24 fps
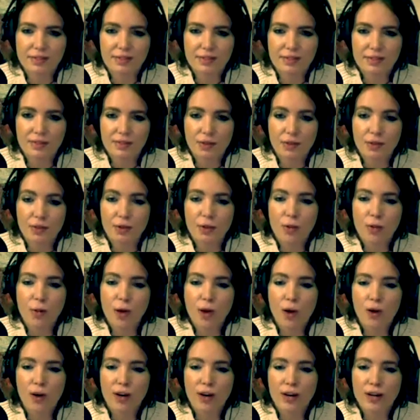all the
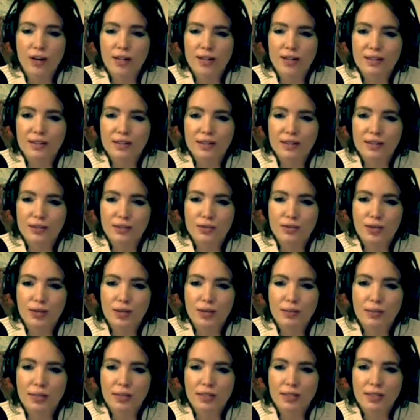warriors,
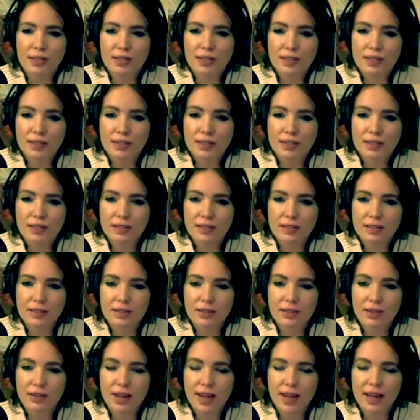dreamers,
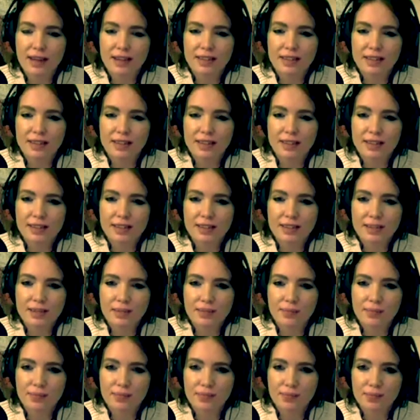creators
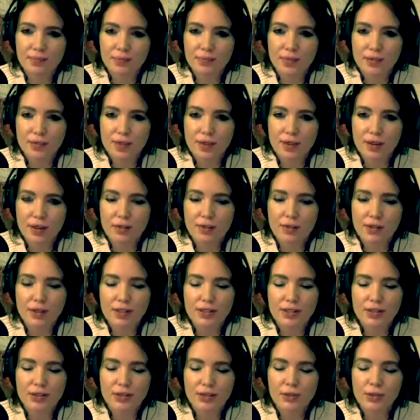of this
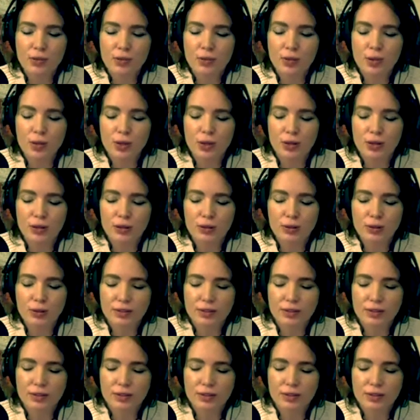new world,